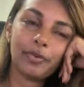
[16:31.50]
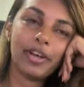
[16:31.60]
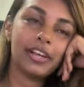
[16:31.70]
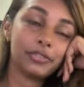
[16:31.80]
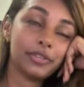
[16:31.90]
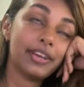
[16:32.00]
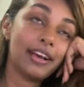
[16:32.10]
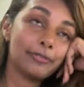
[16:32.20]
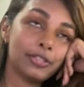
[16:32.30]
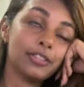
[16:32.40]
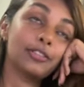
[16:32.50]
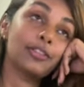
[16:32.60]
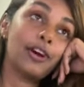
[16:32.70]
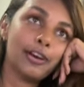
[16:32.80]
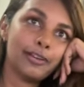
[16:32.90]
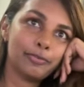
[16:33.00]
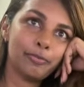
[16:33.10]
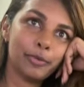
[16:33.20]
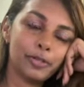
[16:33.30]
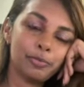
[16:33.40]
well, actually, after a lot of
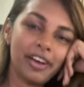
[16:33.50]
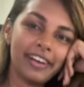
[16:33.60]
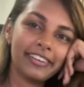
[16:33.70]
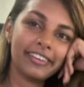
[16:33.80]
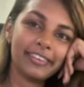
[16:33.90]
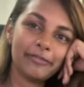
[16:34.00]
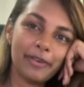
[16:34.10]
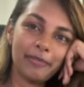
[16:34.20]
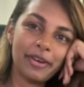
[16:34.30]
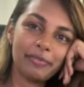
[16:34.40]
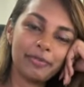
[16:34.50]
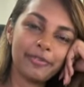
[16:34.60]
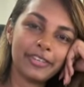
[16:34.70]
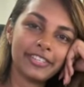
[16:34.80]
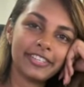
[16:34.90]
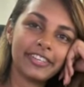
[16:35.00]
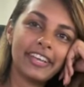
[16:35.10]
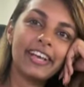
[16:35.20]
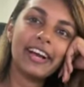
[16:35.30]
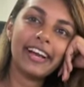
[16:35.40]
pushback from my professor,